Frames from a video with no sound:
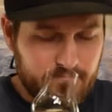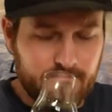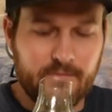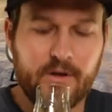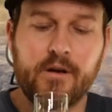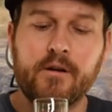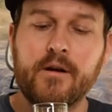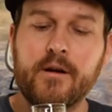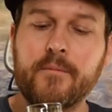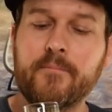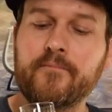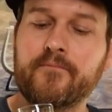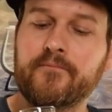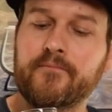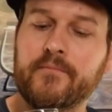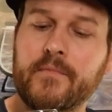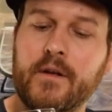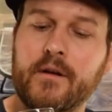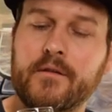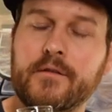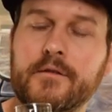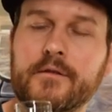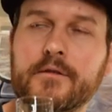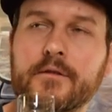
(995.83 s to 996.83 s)
All right,
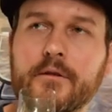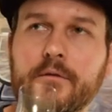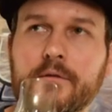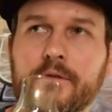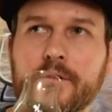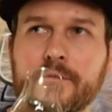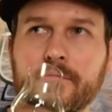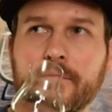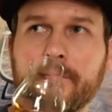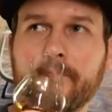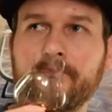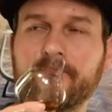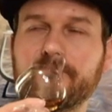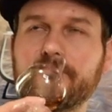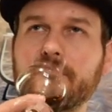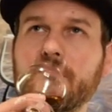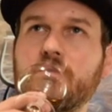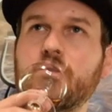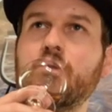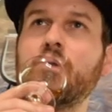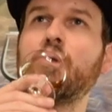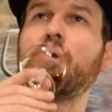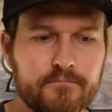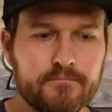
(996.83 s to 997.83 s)
let's go with this one.
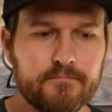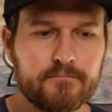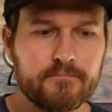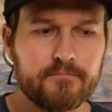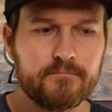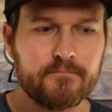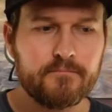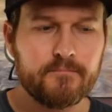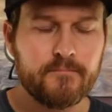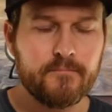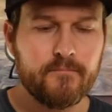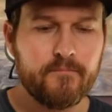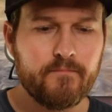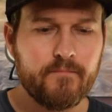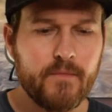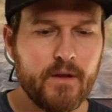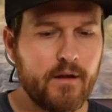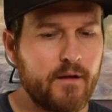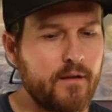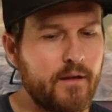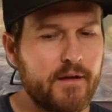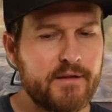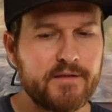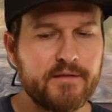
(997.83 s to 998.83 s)

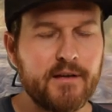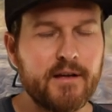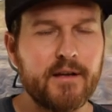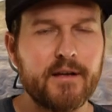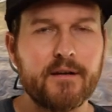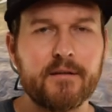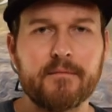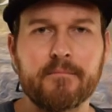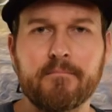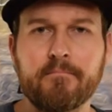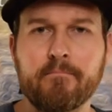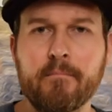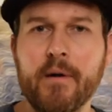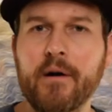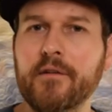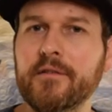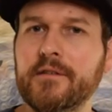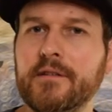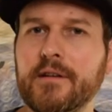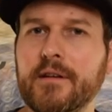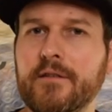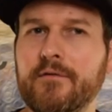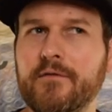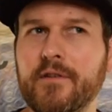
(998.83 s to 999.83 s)
That's like
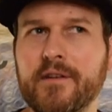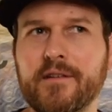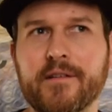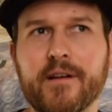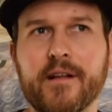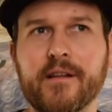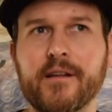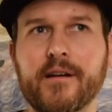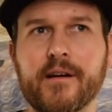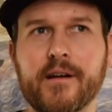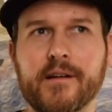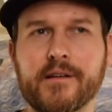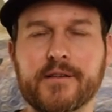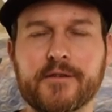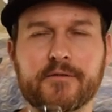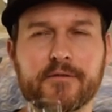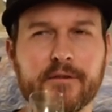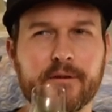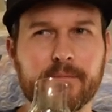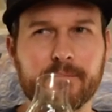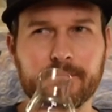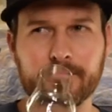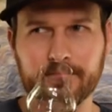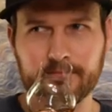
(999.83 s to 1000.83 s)
melted vanilla ice
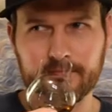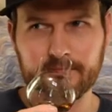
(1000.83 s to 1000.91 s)
cream.